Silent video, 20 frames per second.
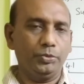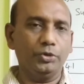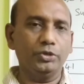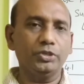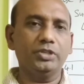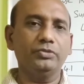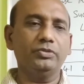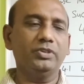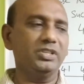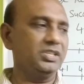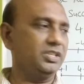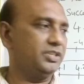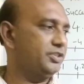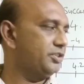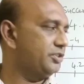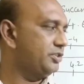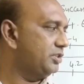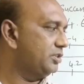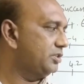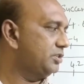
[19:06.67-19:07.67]
post your
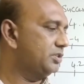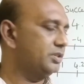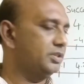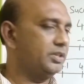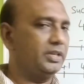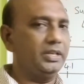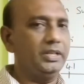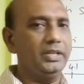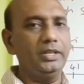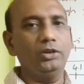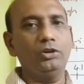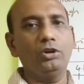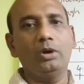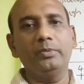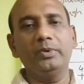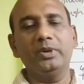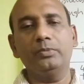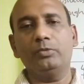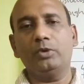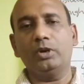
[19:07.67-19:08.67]
suggestions in the
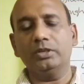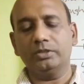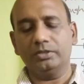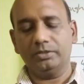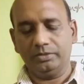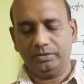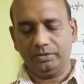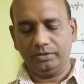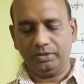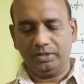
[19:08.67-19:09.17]
comment box.